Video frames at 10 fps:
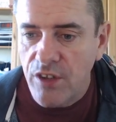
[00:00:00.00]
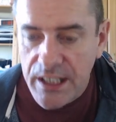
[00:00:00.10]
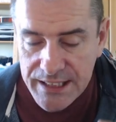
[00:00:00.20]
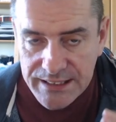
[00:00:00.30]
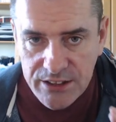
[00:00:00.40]
It
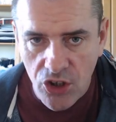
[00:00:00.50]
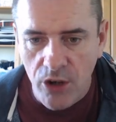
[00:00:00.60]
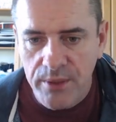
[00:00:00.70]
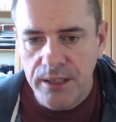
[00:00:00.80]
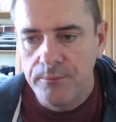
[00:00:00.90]
is
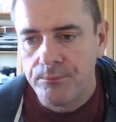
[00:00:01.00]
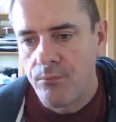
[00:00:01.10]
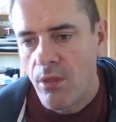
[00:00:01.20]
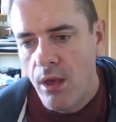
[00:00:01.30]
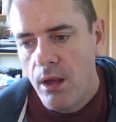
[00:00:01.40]
coming,
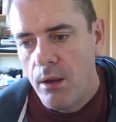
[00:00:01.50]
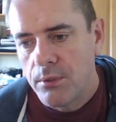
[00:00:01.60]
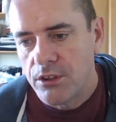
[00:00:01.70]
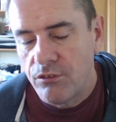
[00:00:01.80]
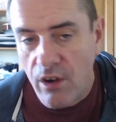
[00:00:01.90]
but
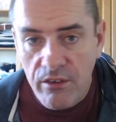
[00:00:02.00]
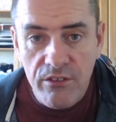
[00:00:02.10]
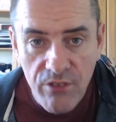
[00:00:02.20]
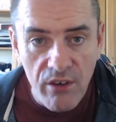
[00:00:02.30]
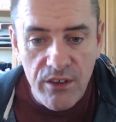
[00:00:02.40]
they're very,
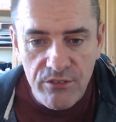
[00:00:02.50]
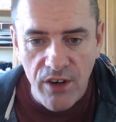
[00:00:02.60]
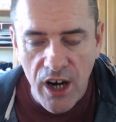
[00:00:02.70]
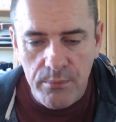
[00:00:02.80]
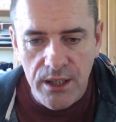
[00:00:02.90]
very
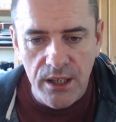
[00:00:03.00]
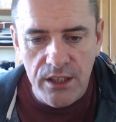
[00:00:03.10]
far behind.